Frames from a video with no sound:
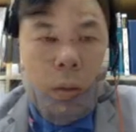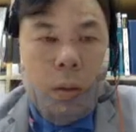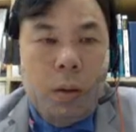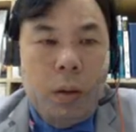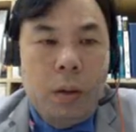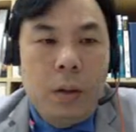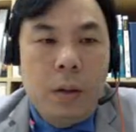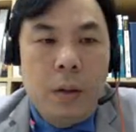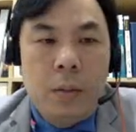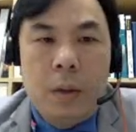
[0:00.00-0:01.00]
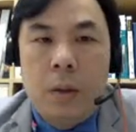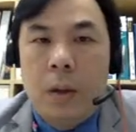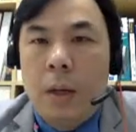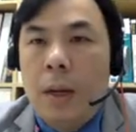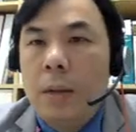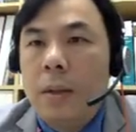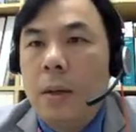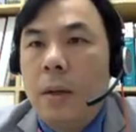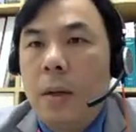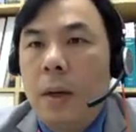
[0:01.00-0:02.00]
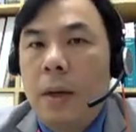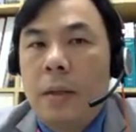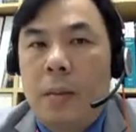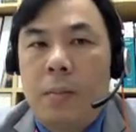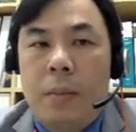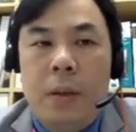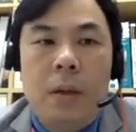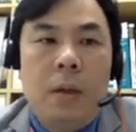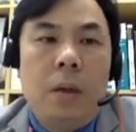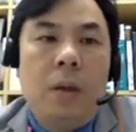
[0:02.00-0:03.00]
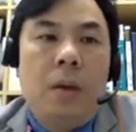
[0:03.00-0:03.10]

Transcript: Right, here come our last example